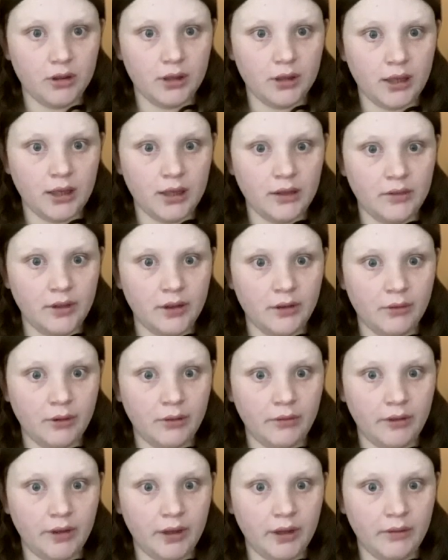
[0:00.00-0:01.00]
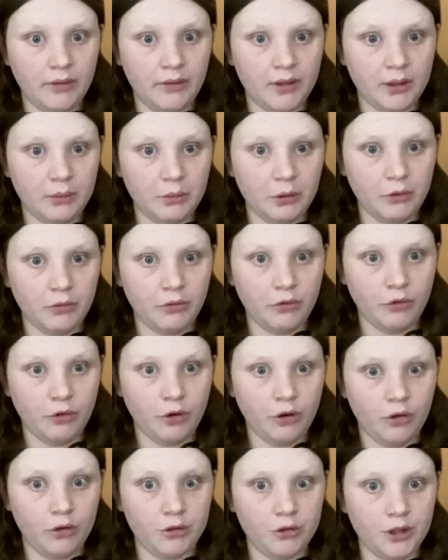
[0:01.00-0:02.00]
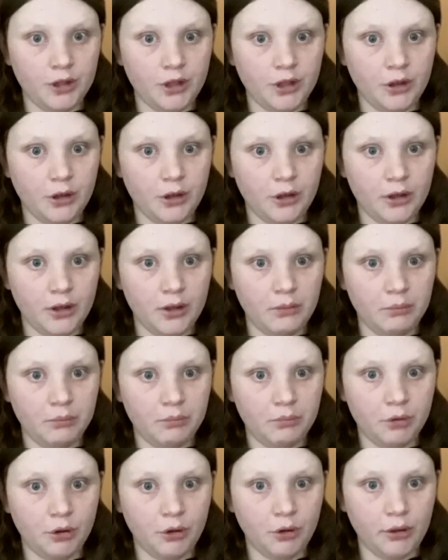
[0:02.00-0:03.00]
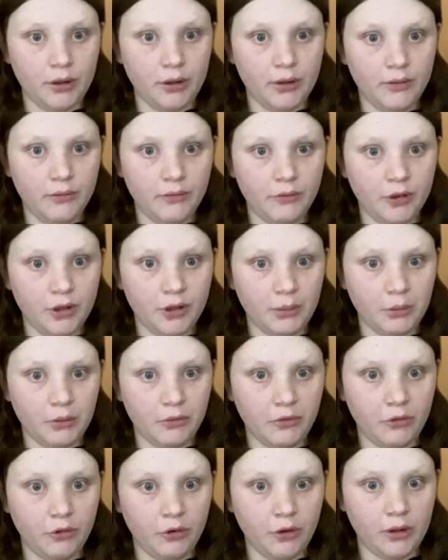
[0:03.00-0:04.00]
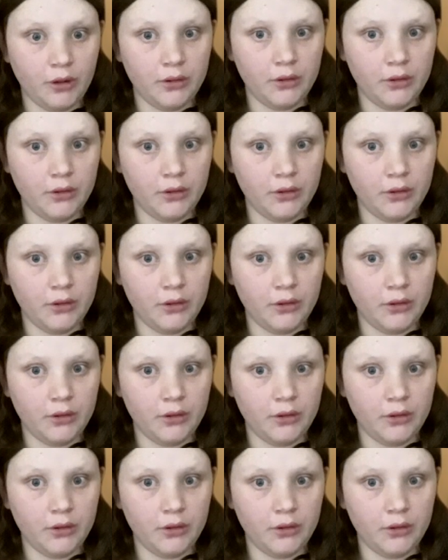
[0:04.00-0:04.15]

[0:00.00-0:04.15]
kind of the equivalent of a W-4, only you're an employee for W-4, and